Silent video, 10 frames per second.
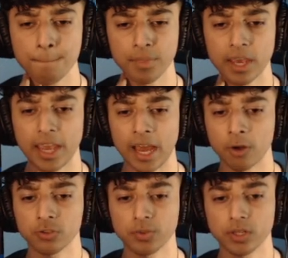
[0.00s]
Hey,
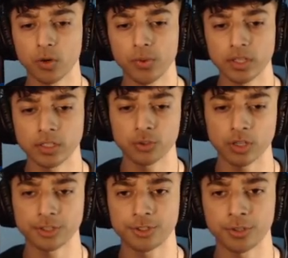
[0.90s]
how do we know we can
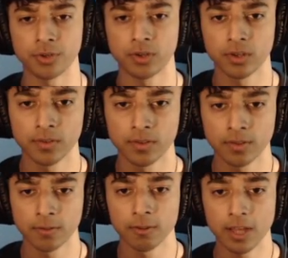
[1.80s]
trust you?
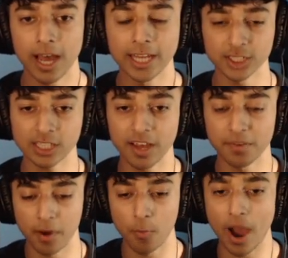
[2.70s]
I just
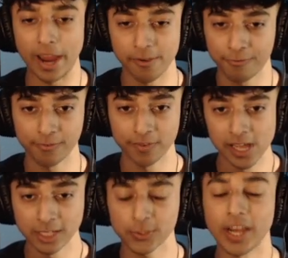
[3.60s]
had my wife
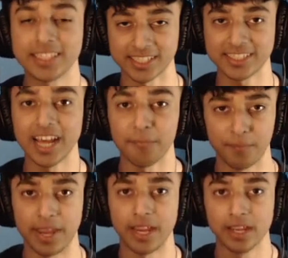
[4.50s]
try to stab
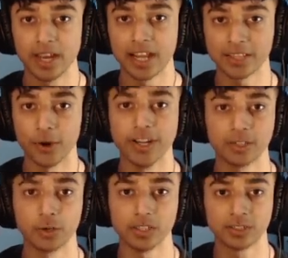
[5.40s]
me and turn
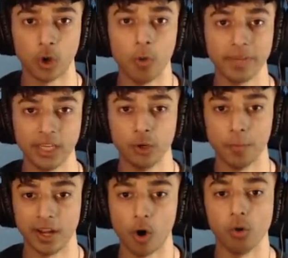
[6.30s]
into a zombie
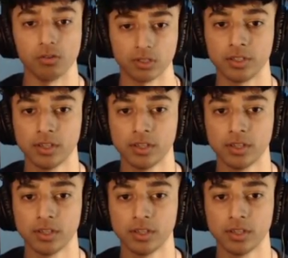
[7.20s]
human Hulk.